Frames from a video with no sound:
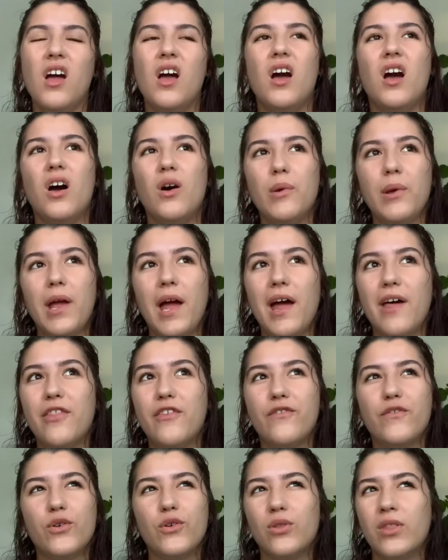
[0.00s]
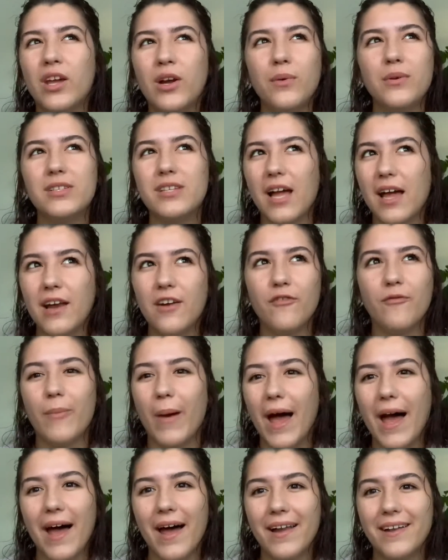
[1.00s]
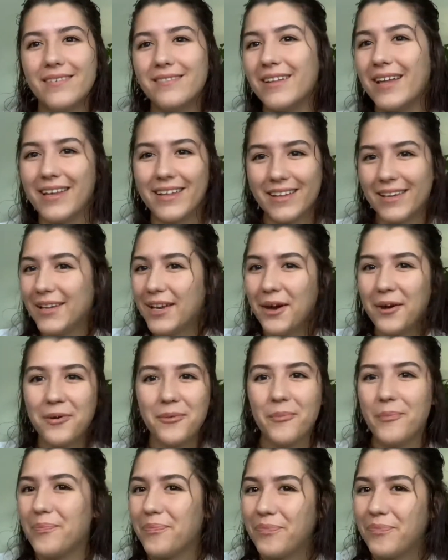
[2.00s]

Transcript: oh yeah, the food there was kind of bad. Like, you know,